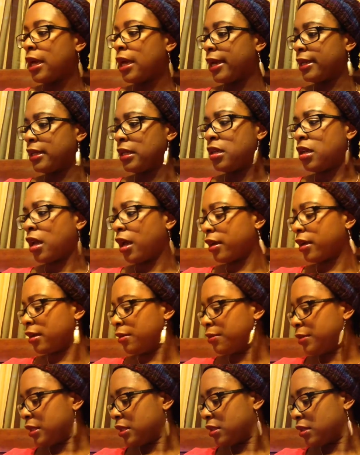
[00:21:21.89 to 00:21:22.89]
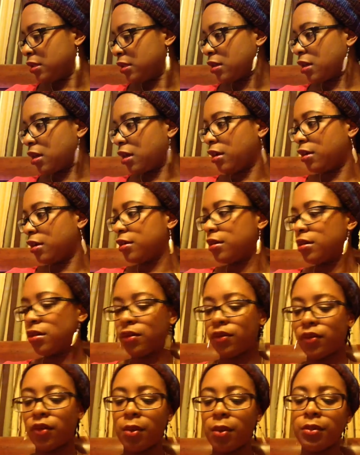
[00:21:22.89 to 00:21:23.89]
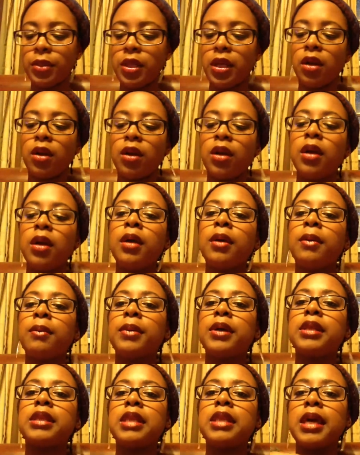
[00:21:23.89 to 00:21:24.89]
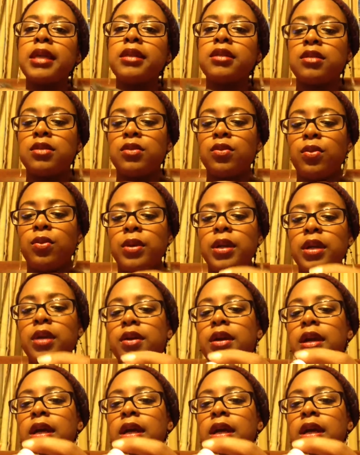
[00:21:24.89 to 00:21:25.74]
I did not get a business card from there, but that's where